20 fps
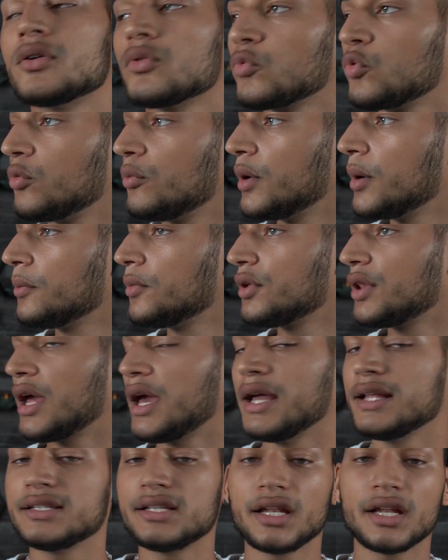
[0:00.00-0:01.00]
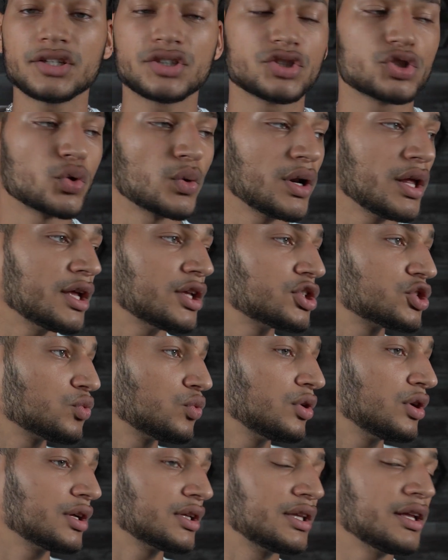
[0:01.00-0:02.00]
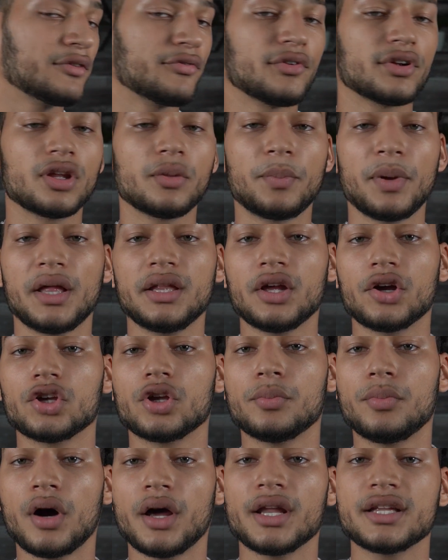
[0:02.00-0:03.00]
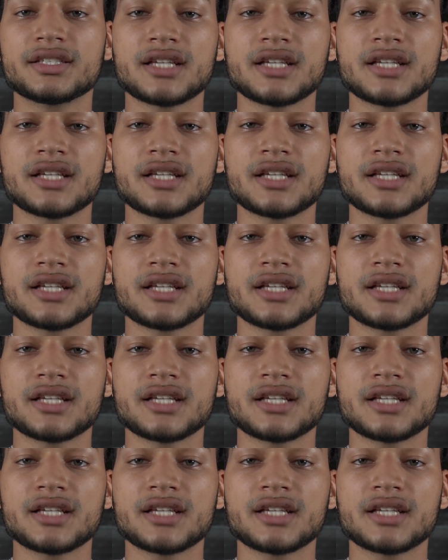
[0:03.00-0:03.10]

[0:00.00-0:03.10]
Remember that 18-inch and 20-inch will look different depending on your body